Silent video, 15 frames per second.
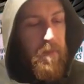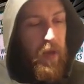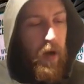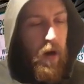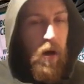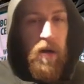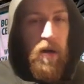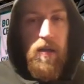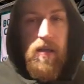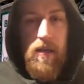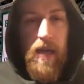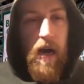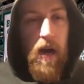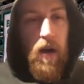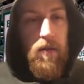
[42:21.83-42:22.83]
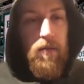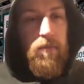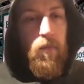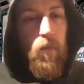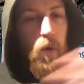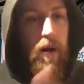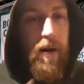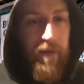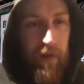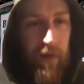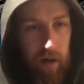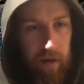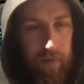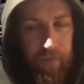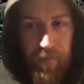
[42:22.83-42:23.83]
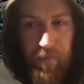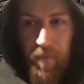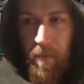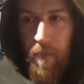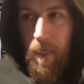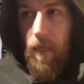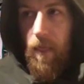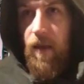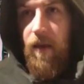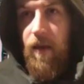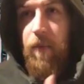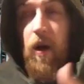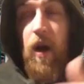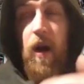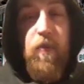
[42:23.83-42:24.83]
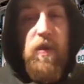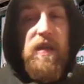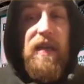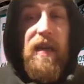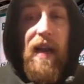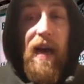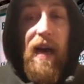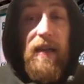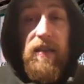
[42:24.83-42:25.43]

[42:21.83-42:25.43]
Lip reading: that Harden's out wherever, purposely like